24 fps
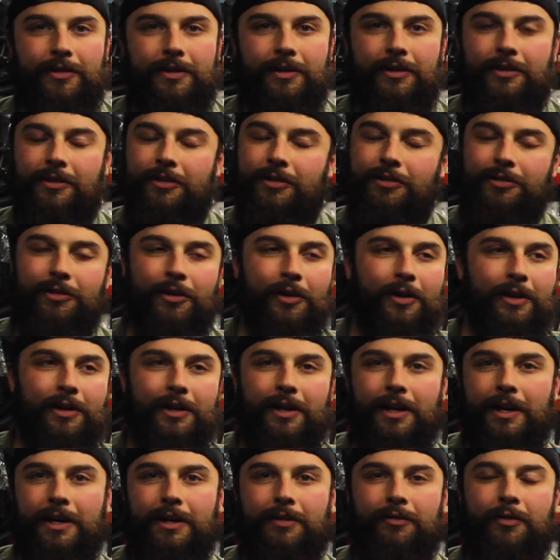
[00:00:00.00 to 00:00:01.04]
and it's just started
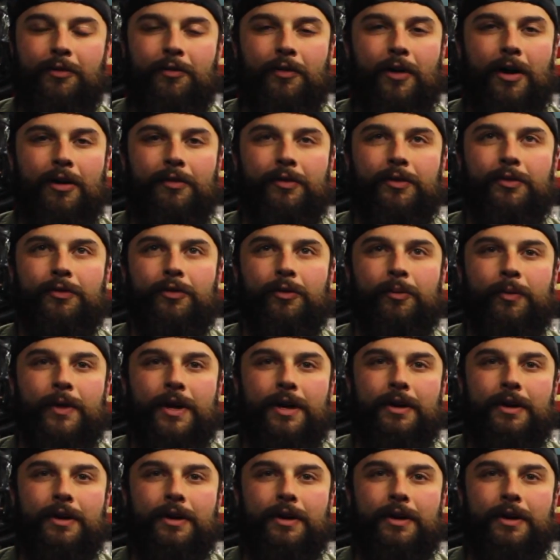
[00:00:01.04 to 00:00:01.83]
kind of evolving from